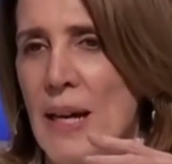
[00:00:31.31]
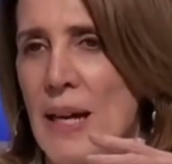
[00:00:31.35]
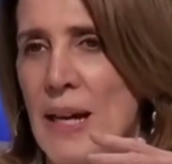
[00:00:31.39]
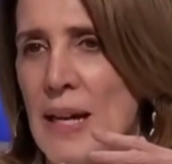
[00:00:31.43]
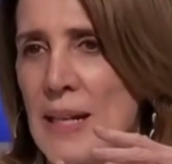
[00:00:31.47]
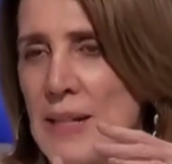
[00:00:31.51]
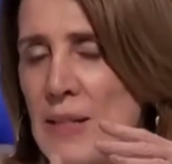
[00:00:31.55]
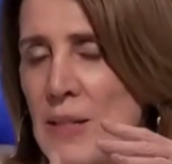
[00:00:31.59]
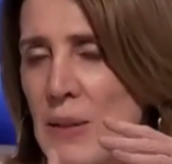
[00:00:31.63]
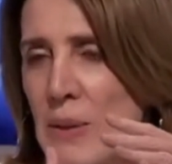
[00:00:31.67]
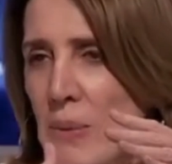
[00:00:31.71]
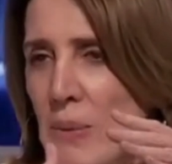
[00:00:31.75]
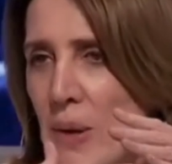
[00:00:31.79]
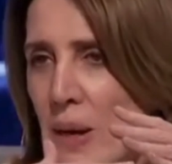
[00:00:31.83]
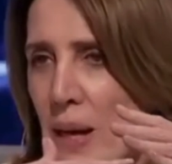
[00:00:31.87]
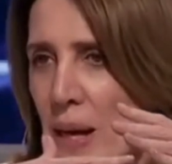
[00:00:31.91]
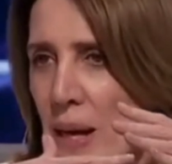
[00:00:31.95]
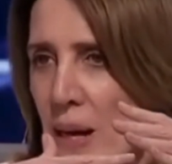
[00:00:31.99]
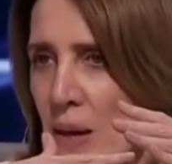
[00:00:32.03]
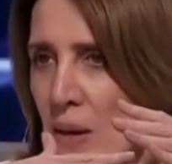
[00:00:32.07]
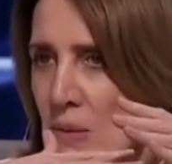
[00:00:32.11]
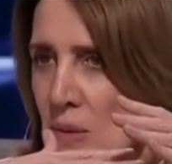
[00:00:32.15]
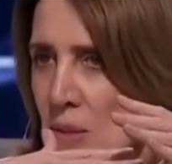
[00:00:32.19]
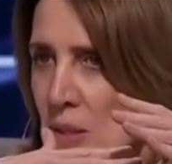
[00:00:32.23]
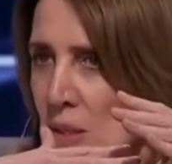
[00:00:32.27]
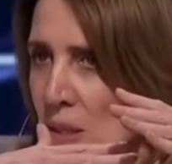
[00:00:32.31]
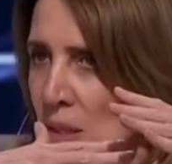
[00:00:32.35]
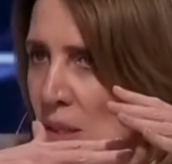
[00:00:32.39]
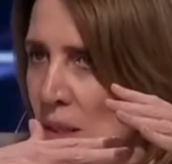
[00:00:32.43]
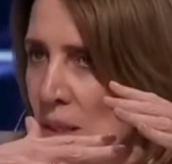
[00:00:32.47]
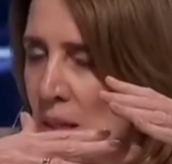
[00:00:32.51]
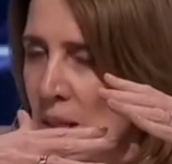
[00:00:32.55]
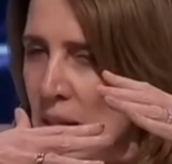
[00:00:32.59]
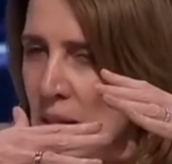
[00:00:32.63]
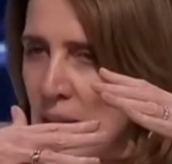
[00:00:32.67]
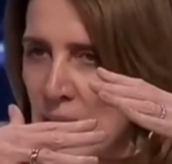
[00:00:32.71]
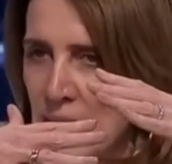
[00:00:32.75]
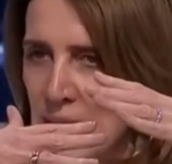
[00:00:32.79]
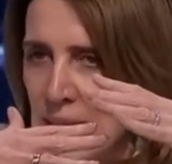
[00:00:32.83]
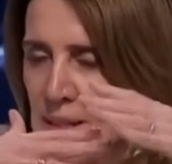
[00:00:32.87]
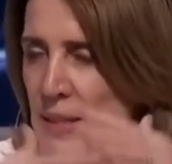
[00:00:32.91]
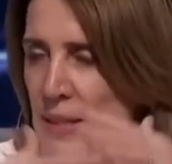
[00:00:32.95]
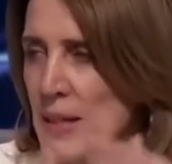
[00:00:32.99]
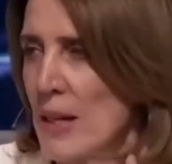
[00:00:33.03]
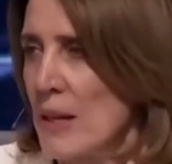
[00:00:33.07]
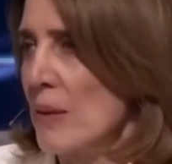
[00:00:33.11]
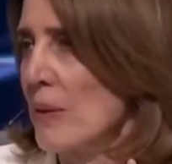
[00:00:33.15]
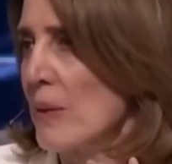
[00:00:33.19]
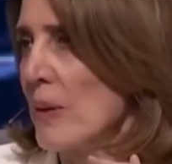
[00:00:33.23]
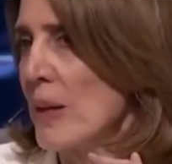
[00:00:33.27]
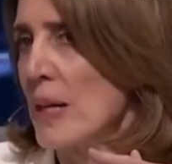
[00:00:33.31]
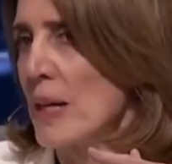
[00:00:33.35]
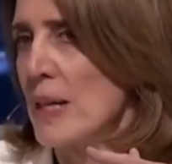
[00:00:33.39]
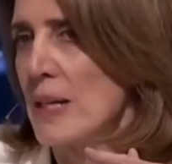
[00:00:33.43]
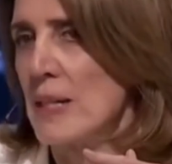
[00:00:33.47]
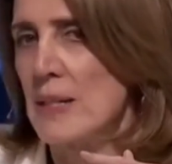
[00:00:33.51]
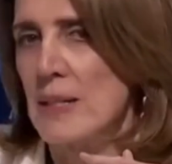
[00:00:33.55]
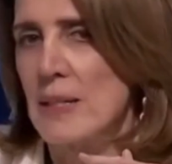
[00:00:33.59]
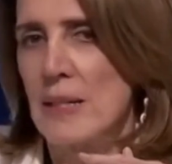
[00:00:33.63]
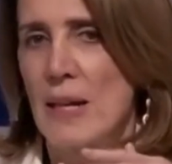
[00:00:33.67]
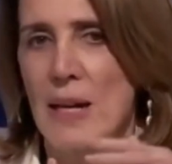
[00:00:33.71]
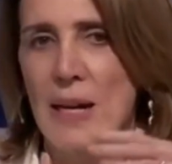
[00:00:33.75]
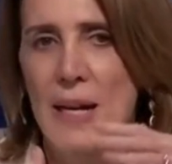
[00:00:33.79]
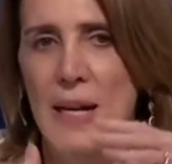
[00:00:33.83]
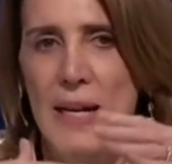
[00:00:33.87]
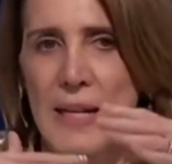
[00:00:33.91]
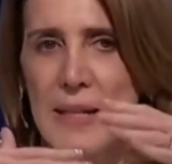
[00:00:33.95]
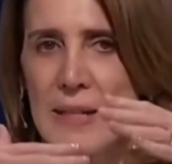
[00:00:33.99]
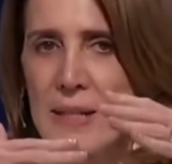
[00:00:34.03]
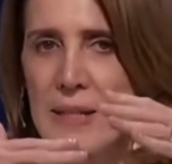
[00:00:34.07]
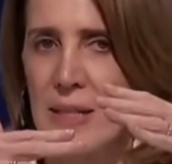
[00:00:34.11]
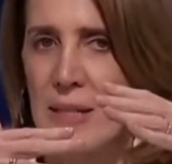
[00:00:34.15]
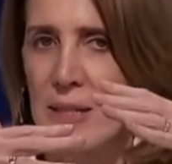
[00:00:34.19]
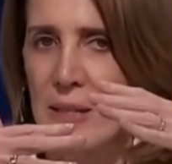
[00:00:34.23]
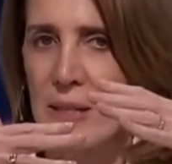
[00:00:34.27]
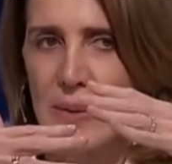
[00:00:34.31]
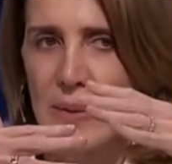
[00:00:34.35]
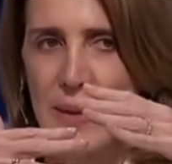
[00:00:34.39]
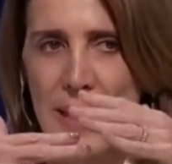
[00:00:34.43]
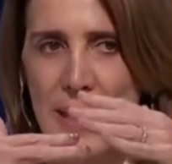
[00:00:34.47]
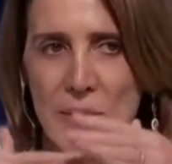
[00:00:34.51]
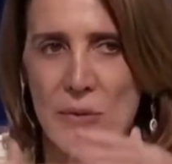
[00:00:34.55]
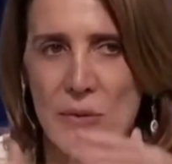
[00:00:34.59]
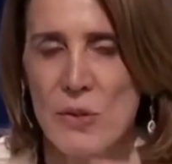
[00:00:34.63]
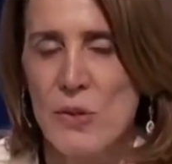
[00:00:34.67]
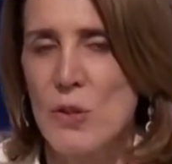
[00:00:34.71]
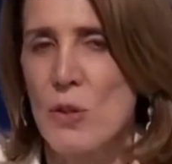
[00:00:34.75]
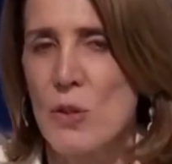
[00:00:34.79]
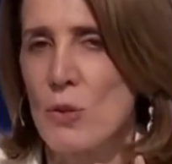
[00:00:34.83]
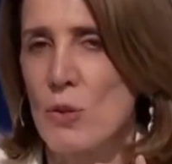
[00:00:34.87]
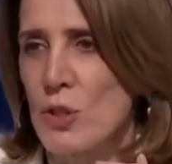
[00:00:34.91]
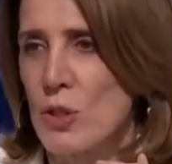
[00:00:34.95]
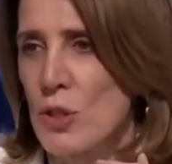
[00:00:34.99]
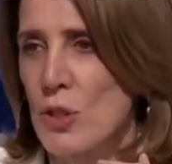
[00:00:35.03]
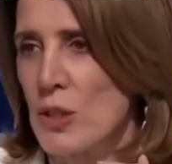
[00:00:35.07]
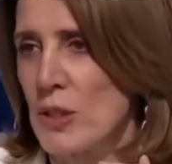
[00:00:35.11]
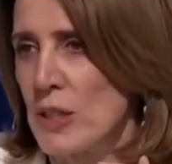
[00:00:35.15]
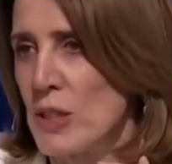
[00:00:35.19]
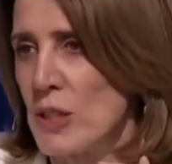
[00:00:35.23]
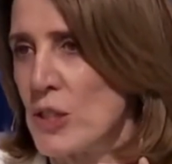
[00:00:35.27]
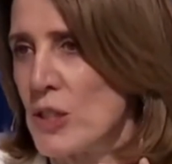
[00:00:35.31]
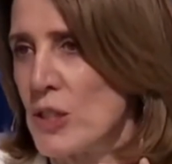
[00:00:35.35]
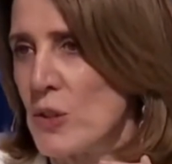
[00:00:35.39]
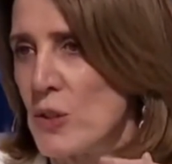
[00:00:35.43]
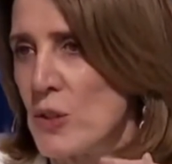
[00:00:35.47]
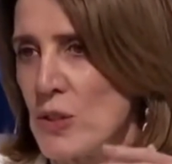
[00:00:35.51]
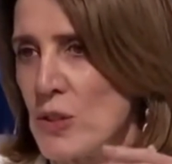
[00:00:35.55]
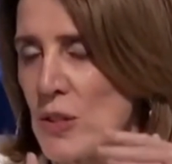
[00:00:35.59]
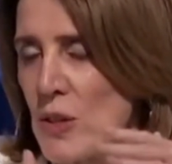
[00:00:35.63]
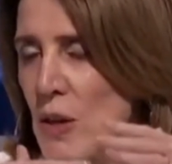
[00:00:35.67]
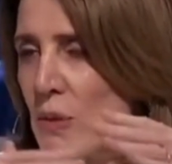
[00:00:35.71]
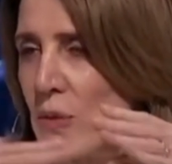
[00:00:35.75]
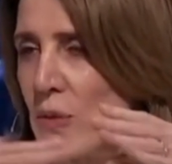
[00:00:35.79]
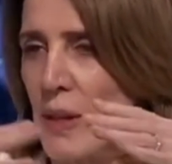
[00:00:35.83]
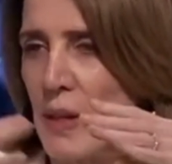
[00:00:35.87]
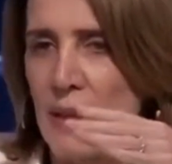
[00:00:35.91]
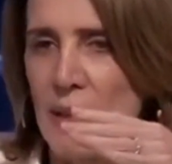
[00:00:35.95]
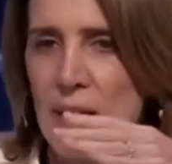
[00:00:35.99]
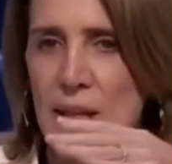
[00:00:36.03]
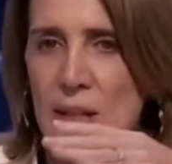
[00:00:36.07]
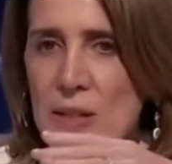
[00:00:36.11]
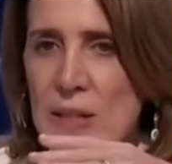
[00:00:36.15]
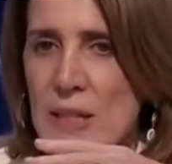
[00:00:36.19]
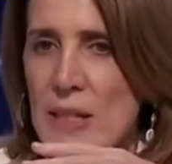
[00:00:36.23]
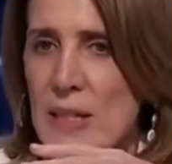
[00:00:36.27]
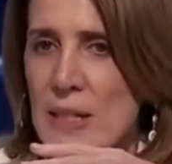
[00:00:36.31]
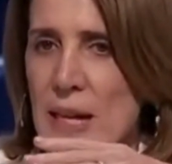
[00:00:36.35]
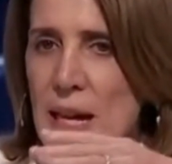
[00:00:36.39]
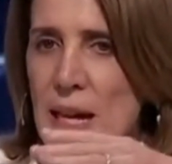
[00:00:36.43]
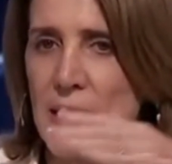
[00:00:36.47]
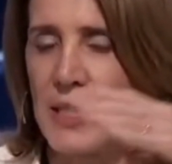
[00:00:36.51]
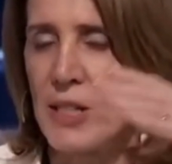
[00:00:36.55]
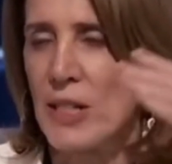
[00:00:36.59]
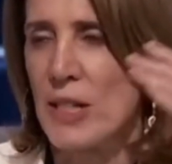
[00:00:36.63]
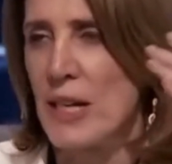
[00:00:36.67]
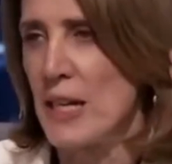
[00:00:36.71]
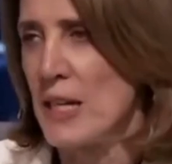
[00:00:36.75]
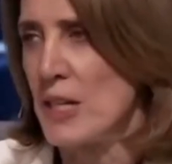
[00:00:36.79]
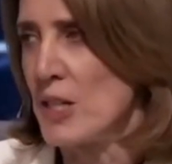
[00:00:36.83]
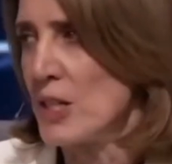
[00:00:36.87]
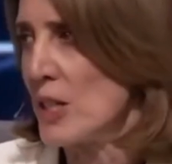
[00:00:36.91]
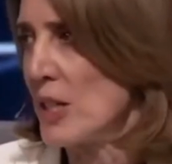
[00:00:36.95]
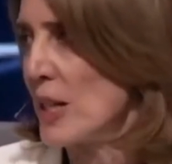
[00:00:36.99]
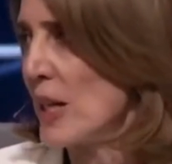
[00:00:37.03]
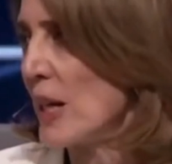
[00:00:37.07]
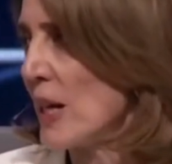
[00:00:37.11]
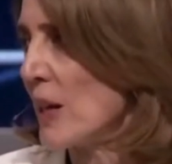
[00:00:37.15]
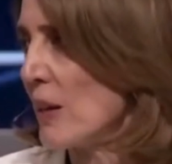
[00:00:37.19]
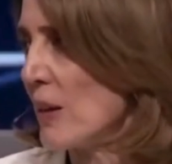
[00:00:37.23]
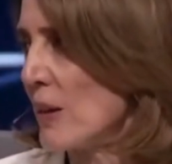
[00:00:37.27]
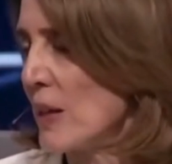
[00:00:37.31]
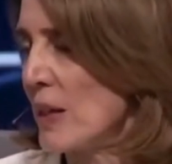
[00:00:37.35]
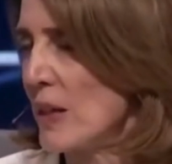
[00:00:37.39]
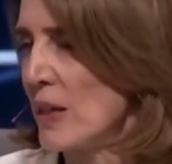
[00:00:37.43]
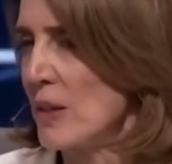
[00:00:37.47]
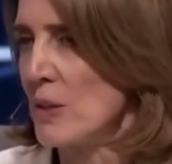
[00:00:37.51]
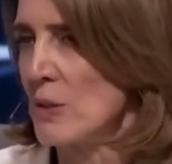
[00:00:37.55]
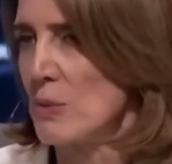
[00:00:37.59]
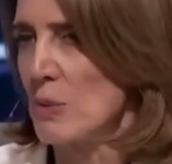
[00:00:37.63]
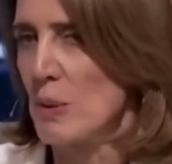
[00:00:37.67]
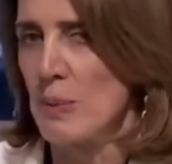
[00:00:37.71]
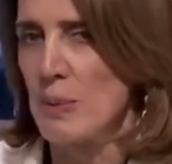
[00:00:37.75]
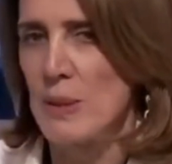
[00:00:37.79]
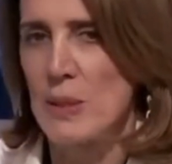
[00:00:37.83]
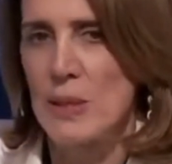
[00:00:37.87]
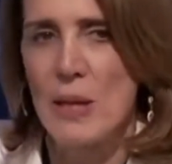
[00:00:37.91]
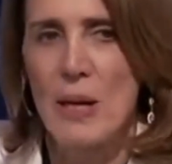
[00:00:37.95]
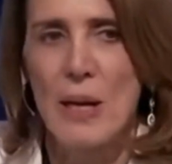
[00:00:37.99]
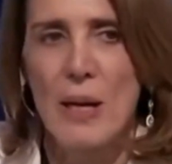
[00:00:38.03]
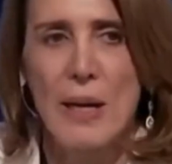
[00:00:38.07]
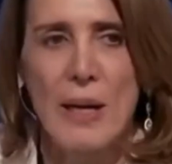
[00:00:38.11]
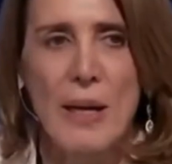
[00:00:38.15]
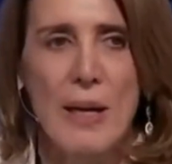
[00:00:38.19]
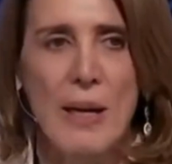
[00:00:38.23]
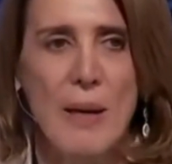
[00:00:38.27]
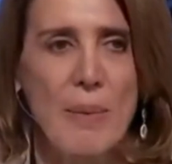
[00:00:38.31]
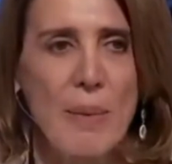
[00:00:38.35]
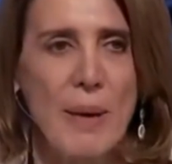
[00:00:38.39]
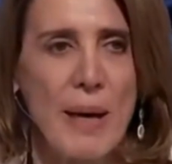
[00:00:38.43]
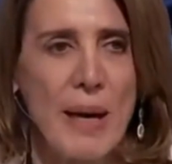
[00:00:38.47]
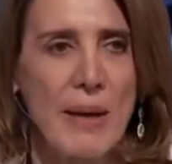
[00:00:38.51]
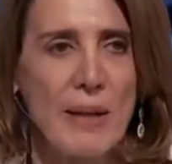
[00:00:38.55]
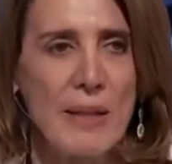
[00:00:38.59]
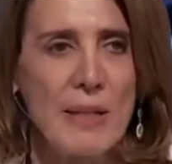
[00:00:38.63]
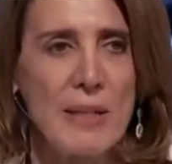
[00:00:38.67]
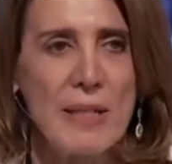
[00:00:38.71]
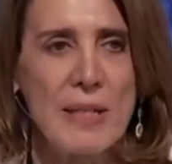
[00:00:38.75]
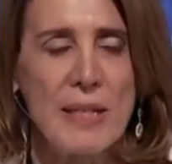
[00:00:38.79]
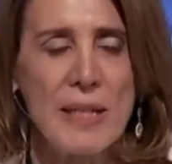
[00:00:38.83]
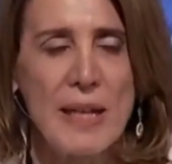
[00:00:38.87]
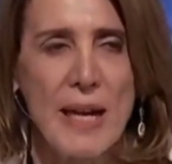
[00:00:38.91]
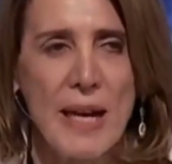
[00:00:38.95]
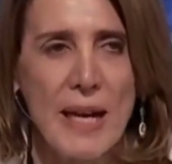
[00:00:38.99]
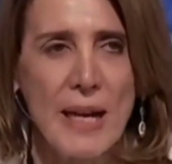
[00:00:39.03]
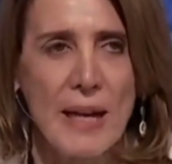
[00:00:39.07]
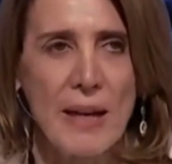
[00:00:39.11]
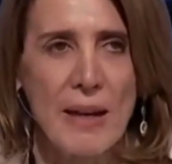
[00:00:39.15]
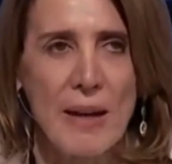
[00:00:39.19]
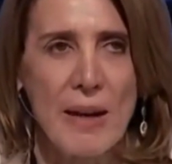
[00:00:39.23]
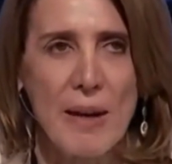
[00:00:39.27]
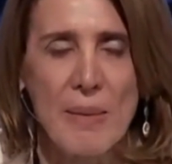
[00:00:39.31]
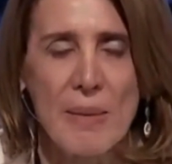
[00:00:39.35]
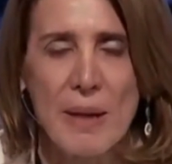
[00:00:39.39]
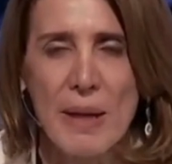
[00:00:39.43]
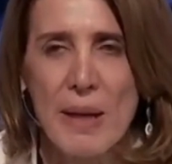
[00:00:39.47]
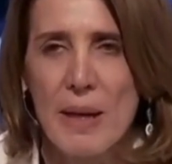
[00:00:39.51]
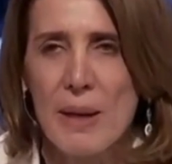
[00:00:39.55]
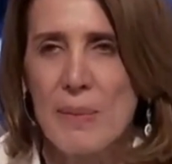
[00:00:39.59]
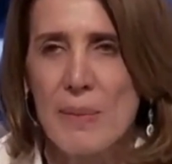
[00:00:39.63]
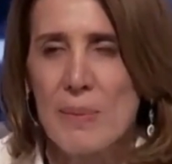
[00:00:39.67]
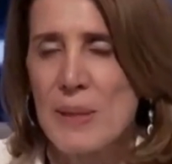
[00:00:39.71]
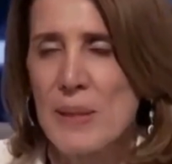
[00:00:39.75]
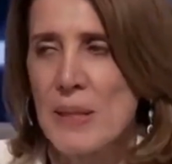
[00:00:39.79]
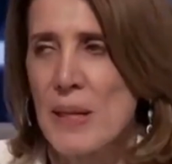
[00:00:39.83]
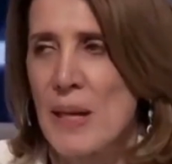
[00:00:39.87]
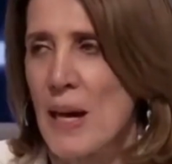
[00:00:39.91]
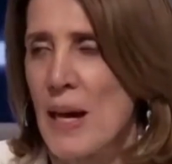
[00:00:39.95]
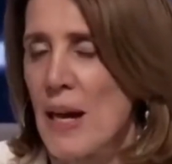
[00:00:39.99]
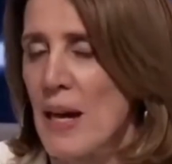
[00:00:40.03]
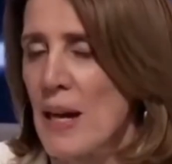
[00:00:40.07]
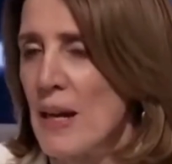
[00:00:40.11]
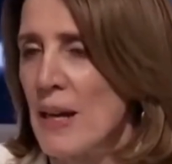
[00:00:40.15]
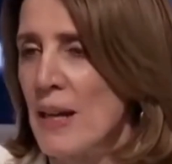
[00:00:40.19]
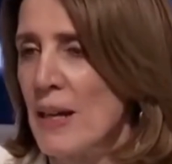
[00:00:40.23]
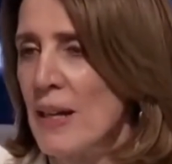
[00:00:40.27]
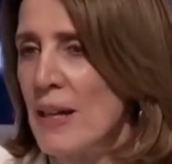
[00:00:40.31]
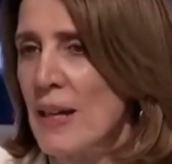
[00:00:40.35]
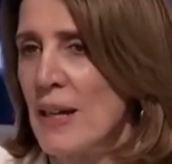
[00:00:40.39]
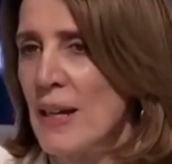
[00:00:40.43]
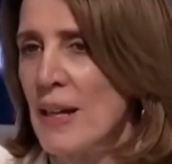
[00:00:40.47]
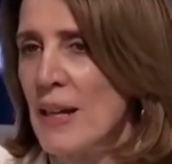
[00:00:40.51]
it's around accelerating science, it's around social issues, solving things in education, healthcare, as we've been talking about. It's the economic upside.